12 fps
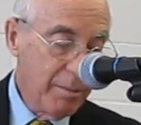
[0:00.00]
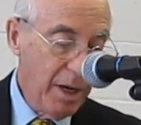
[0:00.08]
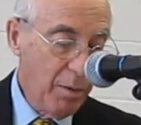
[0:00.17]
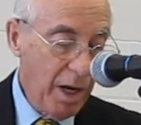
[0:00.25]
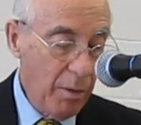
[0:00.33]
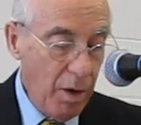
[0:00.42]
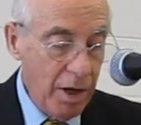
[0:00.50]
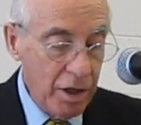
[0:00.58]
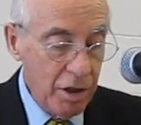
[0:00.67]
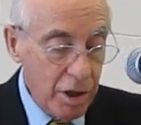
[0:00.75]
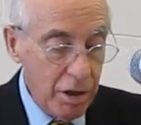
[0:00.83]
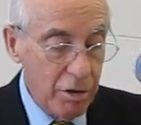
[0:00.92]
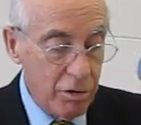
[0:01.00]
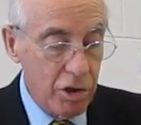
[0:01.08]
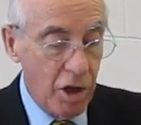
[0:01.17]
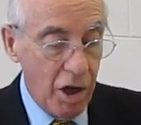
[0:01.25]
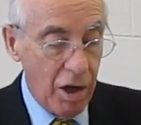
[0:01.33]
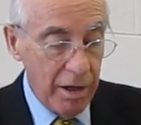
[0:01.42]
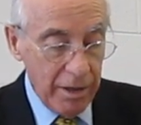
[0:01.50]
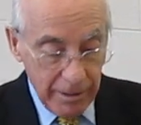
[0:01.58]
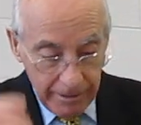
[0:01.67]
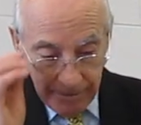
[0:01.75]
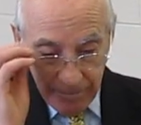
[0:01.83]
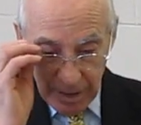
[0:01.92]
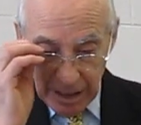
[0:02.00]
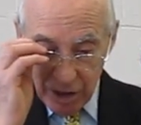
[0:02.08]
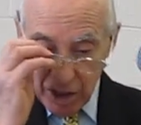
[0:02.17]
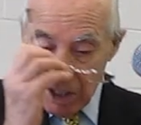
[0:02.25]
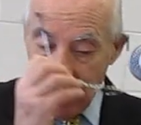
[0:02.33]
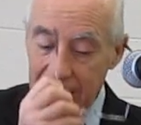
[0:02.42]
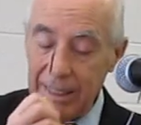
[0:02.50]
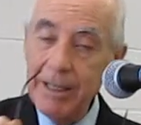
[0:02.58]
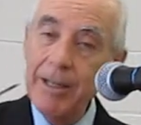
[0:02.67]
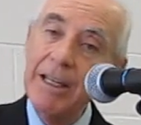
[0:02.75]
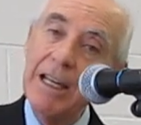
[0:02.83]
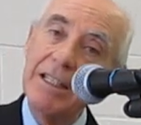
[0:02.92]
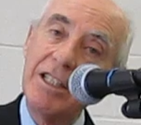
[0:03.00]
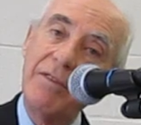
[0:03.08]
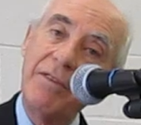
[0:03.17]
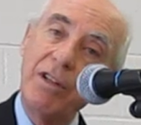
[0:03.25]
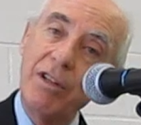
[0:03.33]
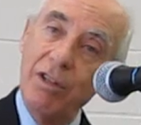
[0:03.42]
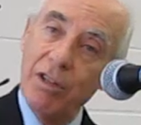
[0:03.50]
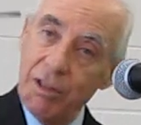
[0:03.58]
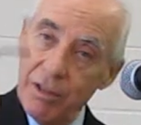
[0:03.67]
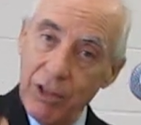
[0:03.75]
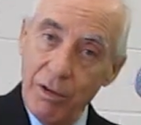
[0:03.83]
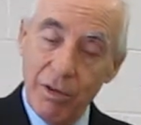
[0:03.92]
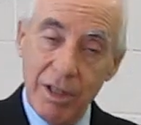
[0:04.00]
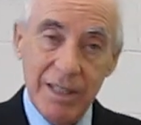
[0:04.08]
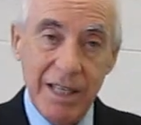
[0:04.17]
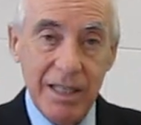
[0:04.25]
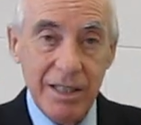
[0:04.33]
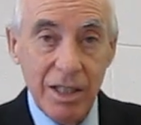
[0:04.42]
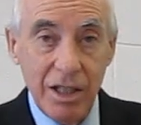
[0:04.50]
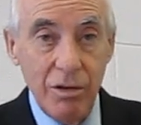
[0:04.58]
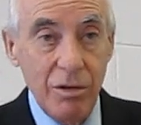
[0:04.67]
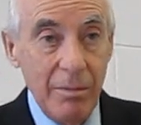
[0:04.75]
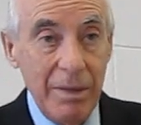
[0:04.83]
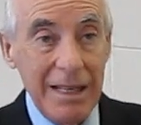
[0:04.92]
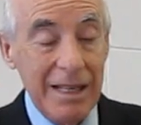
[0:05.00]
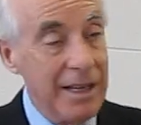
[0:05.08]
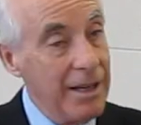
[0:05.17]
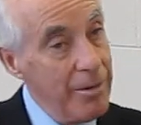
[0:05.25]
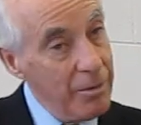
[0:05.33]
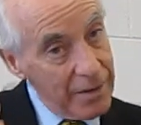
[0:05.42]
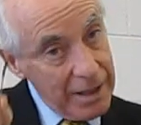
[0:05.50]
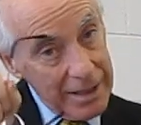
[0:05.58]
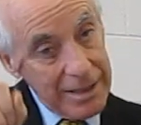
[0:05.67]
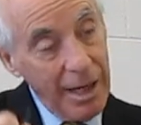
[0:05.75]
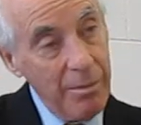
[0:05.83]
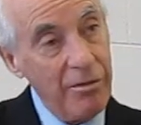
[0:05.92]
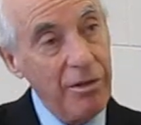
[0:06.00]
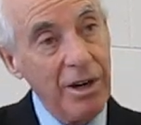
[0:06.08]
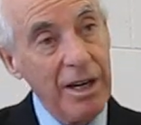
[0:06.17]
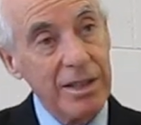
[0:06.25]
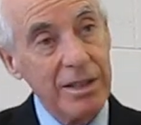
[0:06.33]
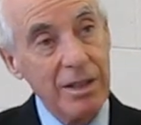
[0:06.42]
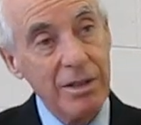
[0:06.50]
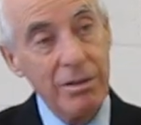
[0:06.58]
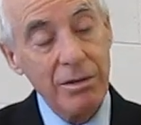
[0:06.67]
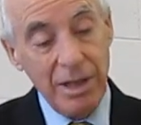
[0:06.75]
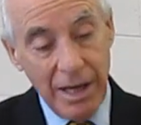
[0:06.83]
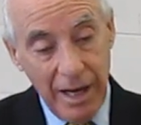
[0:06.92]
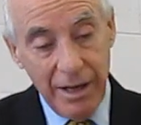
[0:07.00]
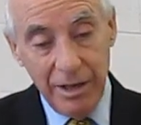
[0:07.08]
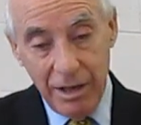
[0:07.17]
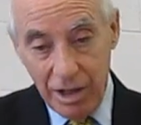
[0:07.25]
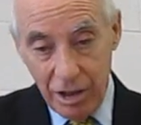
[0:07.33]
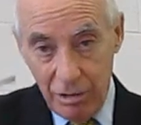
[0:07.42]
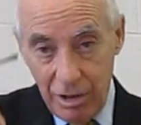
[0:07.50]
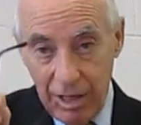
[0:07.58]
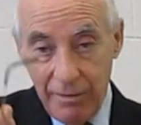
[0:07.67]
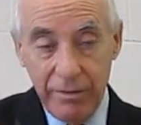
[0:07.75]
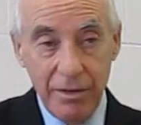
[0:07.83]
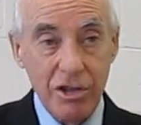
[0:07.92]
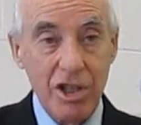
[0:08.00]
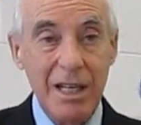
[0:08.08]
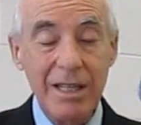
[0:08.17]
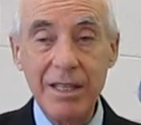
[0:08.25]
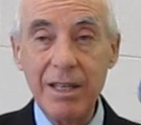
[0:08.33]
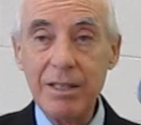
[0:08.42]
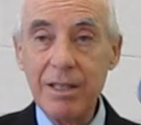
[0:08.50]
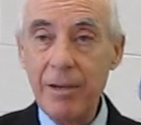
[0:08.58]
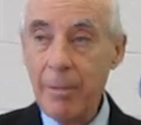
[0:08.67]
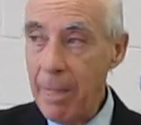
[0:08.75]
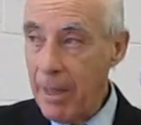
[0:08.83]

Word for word: But what I want you to do, John, and just like as if the, the Lord says to you and me, we've got something for us to do. Yeah, you live for Jesus.